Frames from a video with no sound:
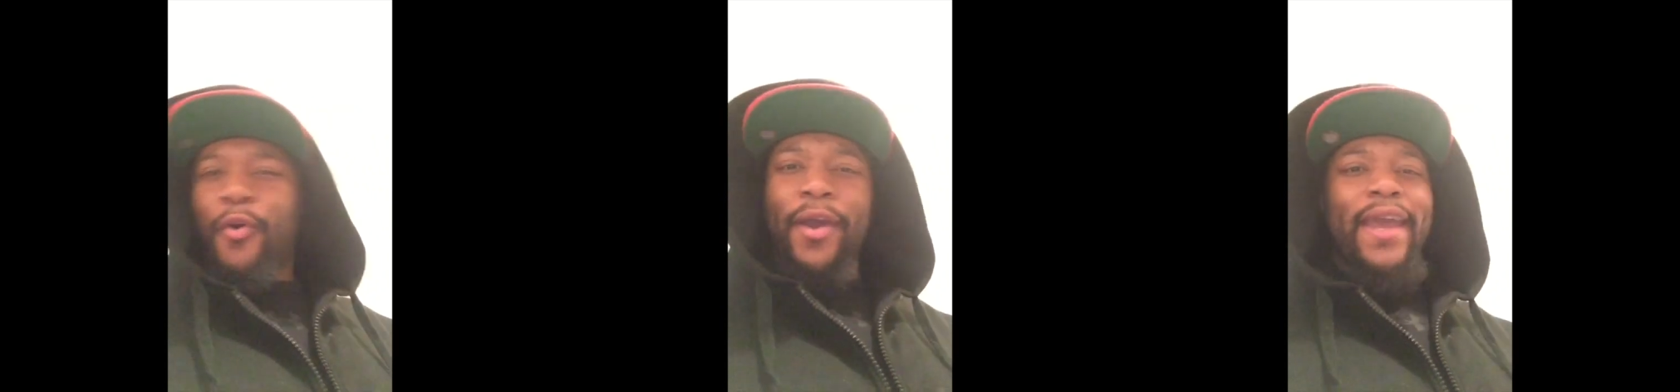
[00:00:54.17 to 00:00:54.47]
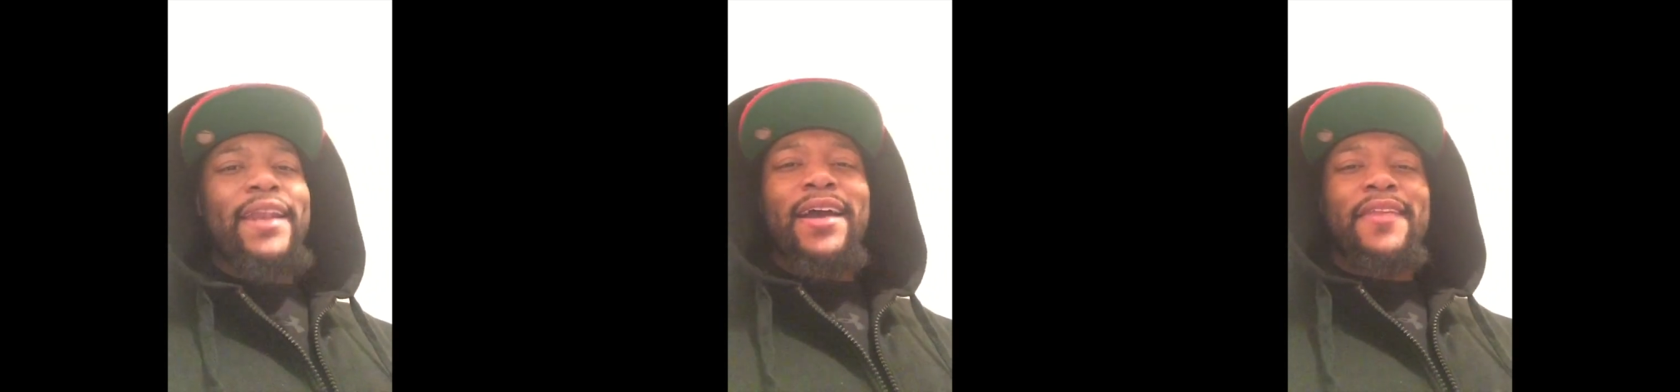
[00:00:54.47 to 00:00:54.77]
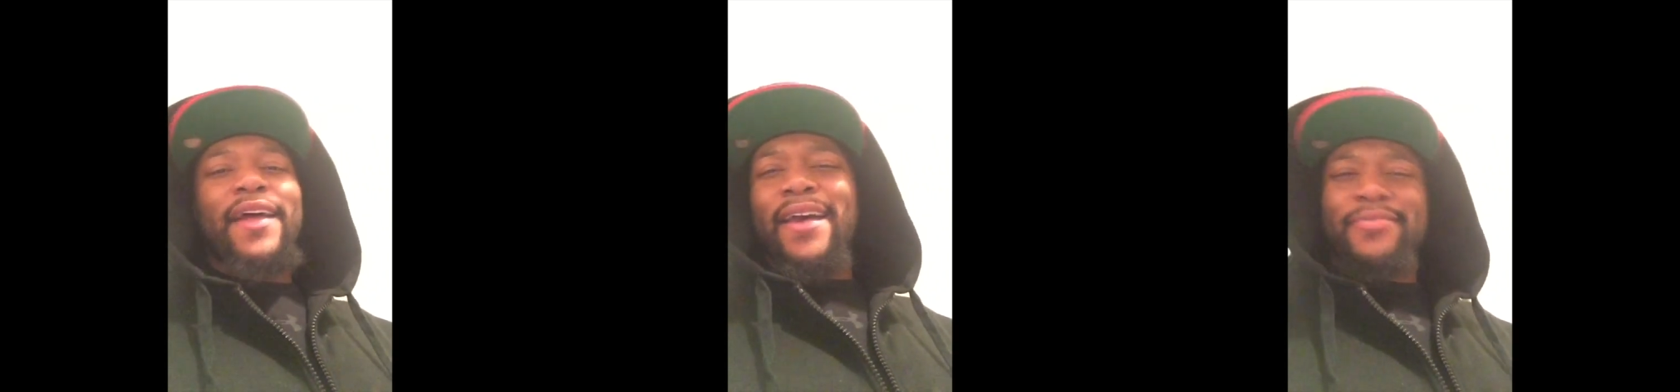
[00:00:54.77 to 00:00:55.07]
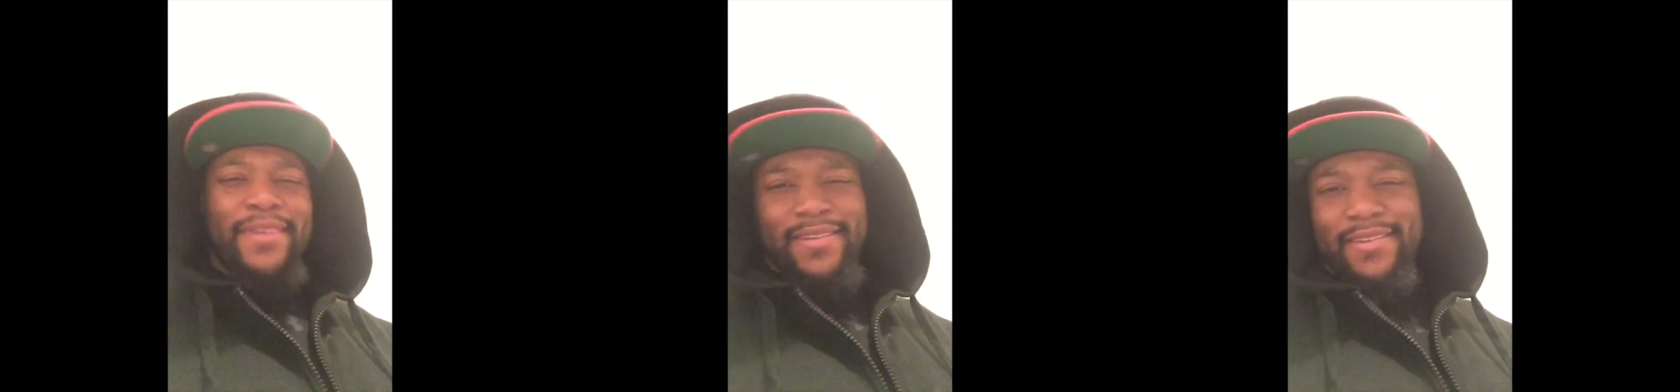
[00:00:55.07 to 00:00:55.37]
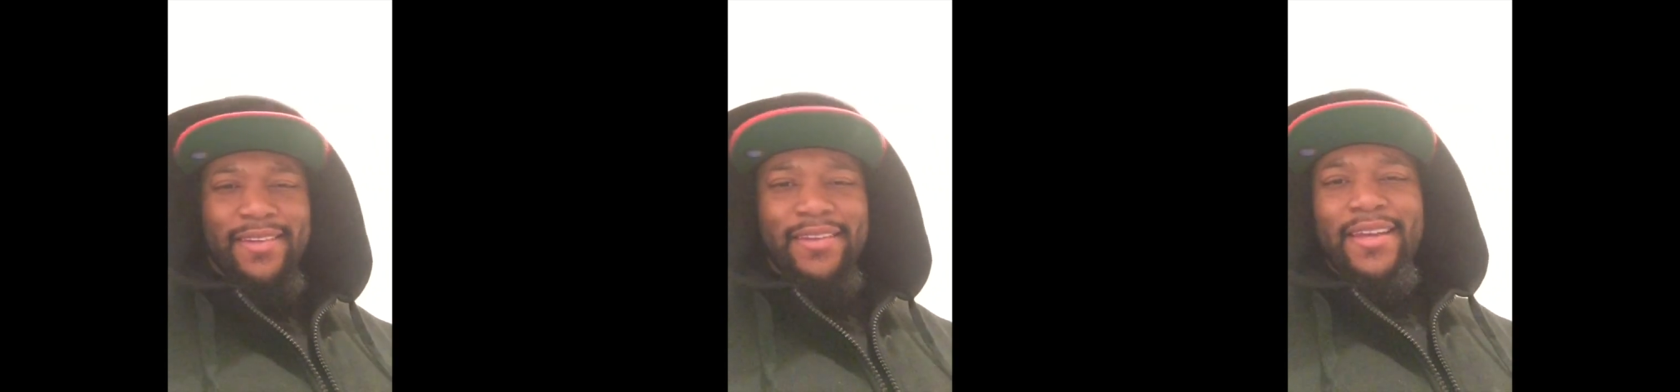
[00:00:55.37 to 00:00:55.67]
or any other
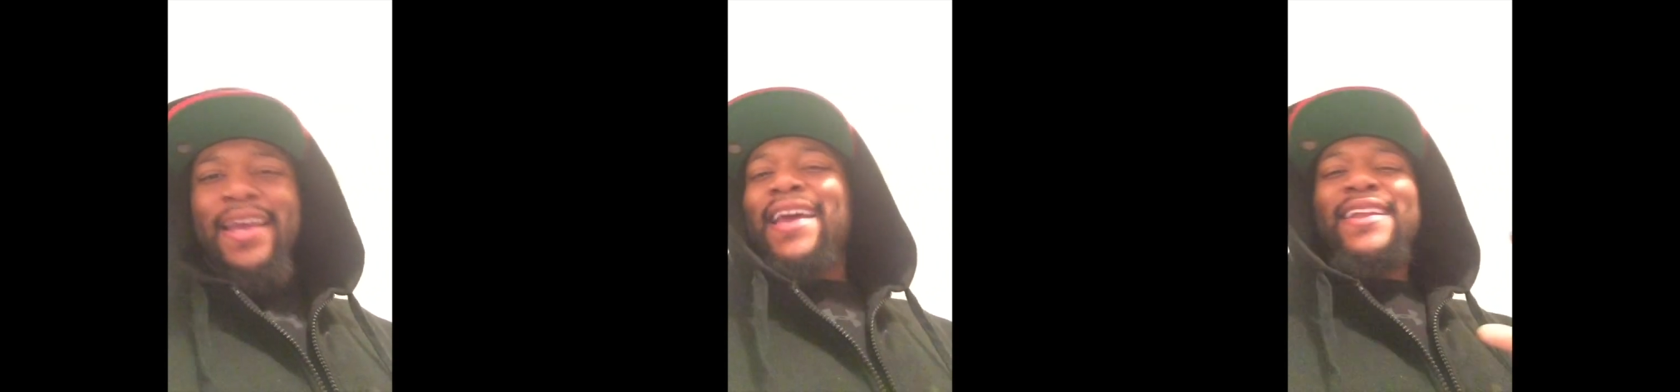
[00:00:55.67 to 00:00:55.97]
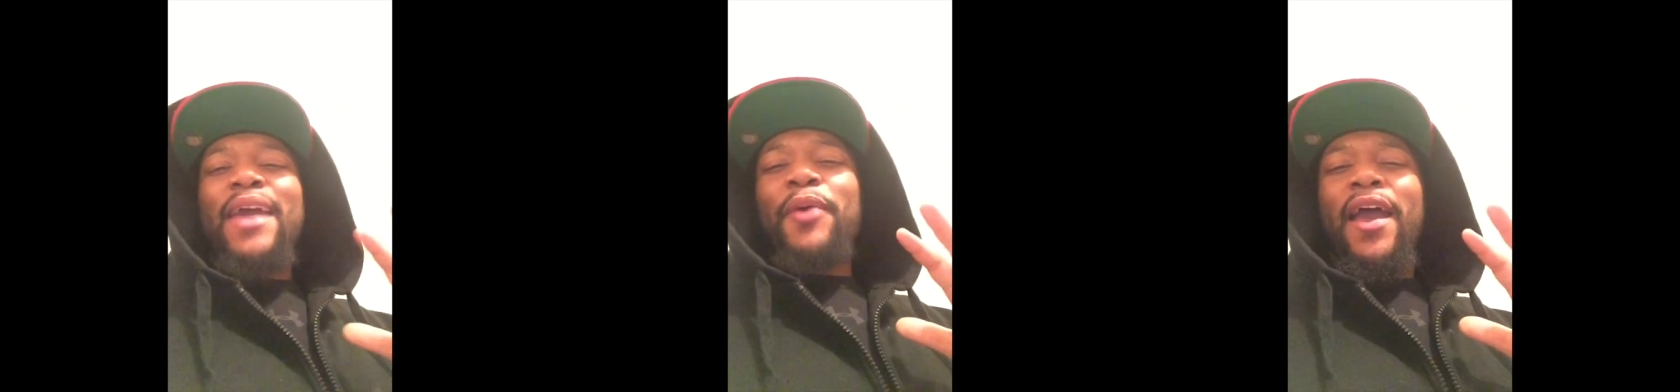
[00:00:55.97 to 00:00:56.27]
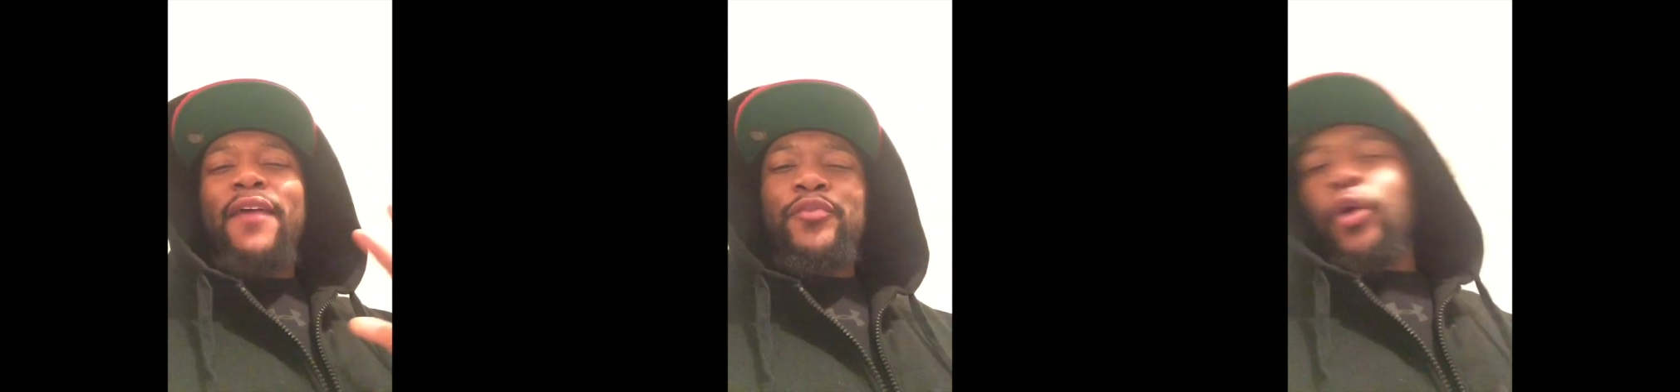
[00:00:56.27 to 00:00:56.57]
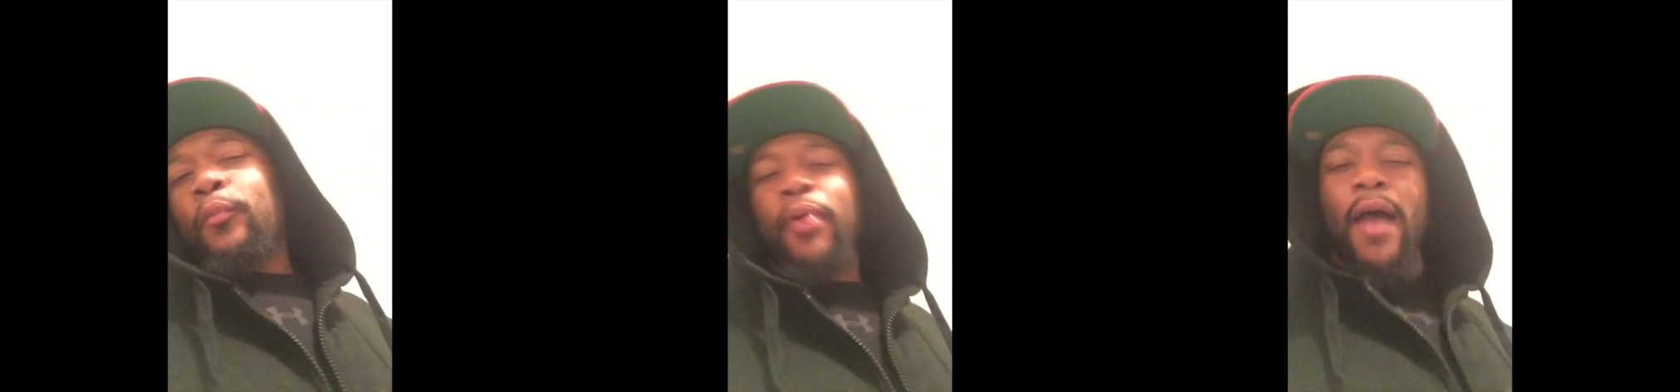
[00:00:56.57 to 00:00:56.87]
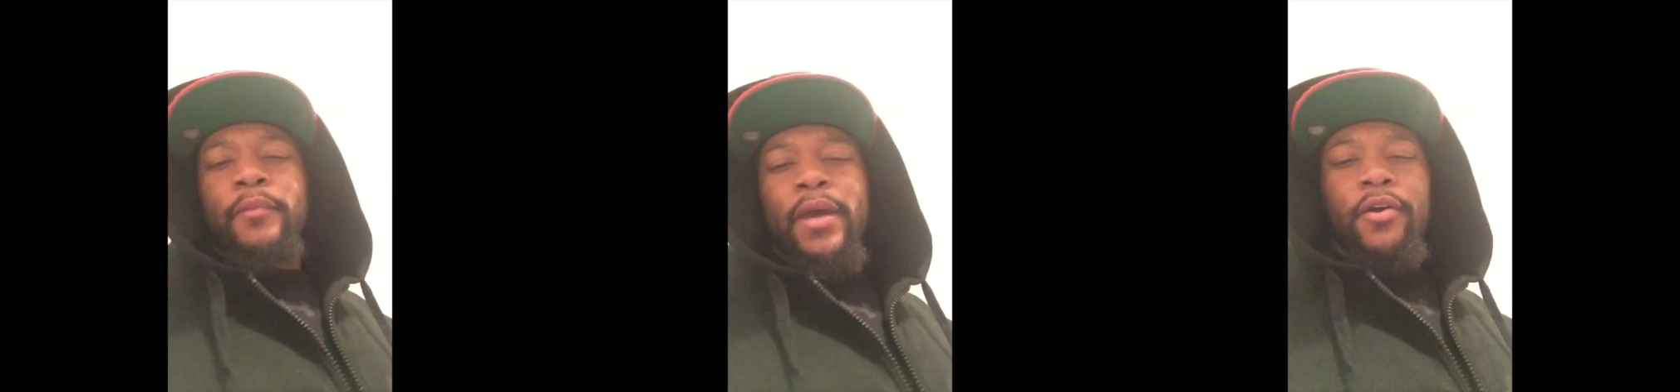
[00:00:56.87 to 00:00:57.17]
ethnicity, they would have no
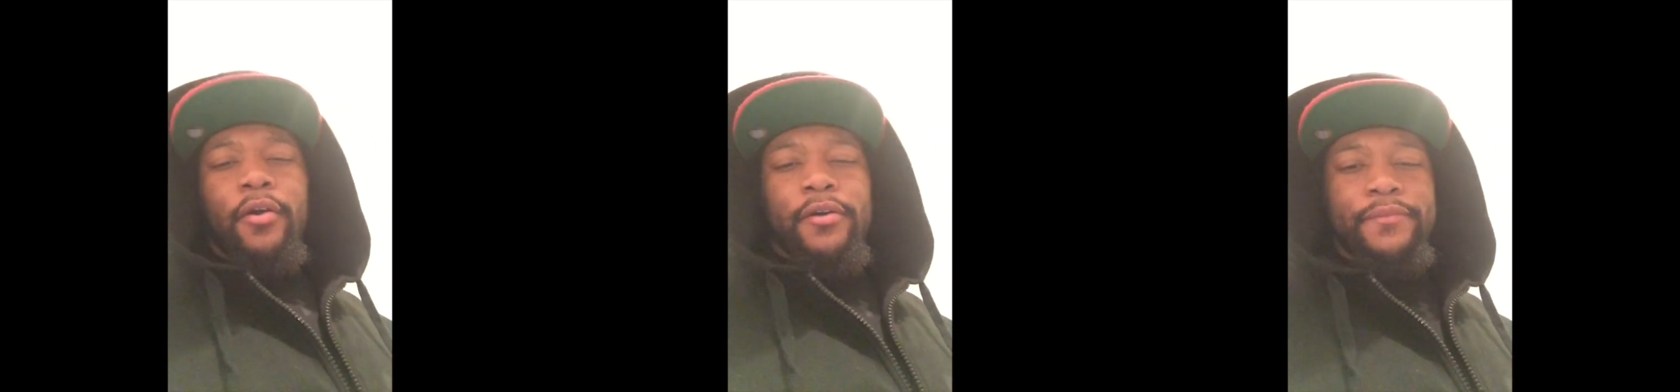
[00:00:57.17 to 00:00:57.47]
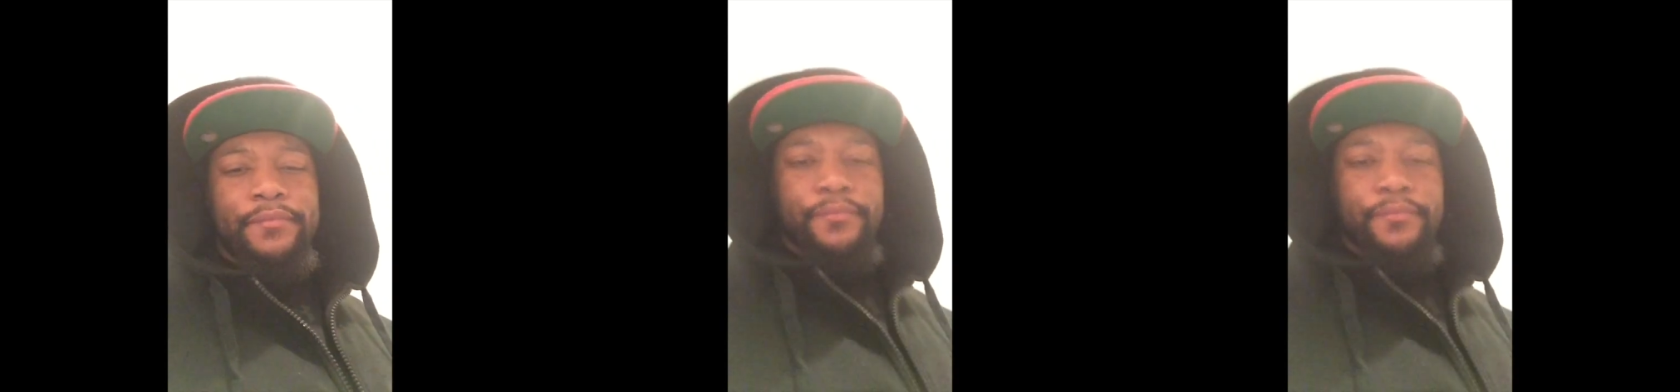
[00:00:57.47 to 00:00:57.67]
problem at all.